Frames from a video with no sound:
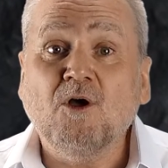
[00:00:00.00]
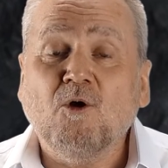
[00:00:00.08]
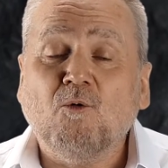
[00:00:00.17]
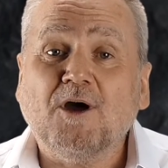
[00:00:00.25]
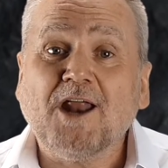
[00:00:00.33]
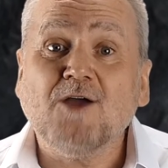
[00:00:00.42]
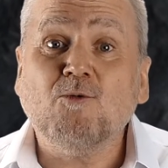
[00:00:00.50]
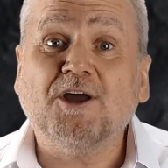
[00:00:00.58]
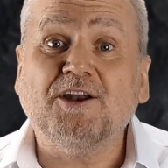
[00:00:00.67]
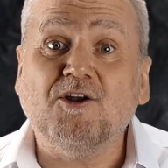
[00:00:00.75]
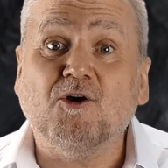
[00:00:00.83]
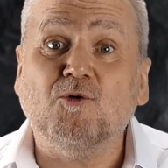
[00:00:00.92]
"What I want to
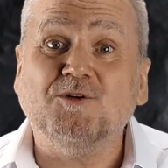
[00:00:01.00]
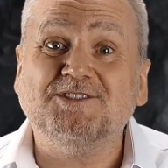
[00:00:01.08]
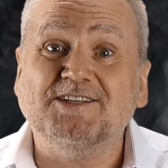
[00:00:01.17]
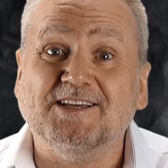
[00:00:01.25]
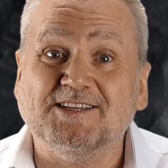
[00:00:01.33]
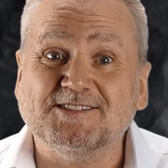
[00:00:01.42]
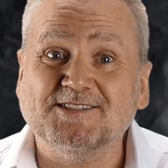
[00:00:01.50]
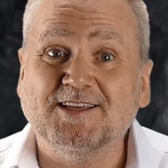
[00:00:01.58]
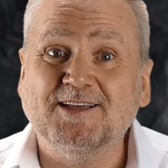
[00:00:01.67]
know is this."